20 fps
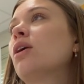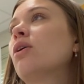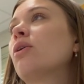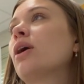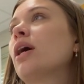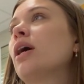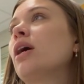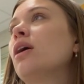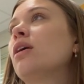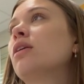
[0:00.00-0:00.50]

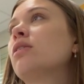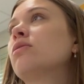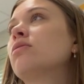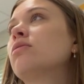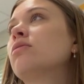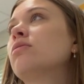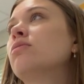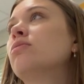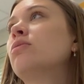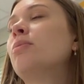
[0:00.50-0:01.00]
Okay,
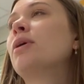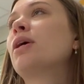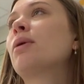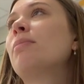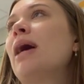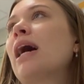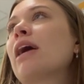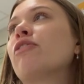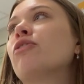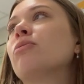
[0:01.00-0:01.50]
when we come
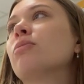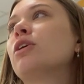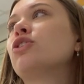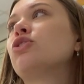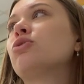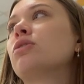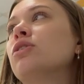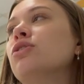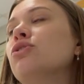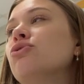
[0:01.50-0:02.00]
back from lunch,
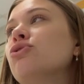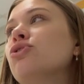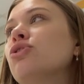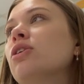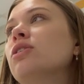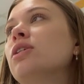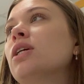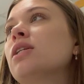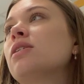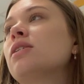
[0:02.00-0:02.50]
we're gonna do
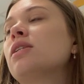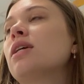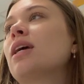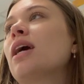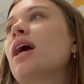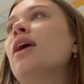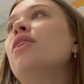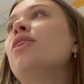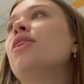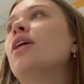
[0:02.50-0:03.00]
star testing
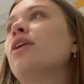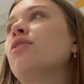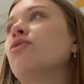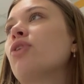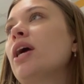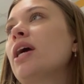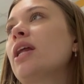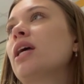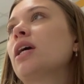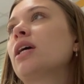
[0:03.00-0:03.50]
and then
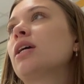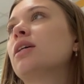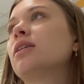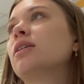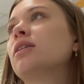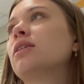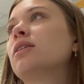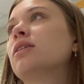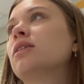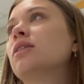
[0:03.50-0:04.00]

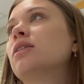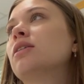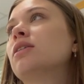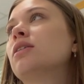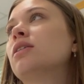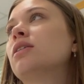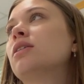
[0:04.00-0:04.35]
writing.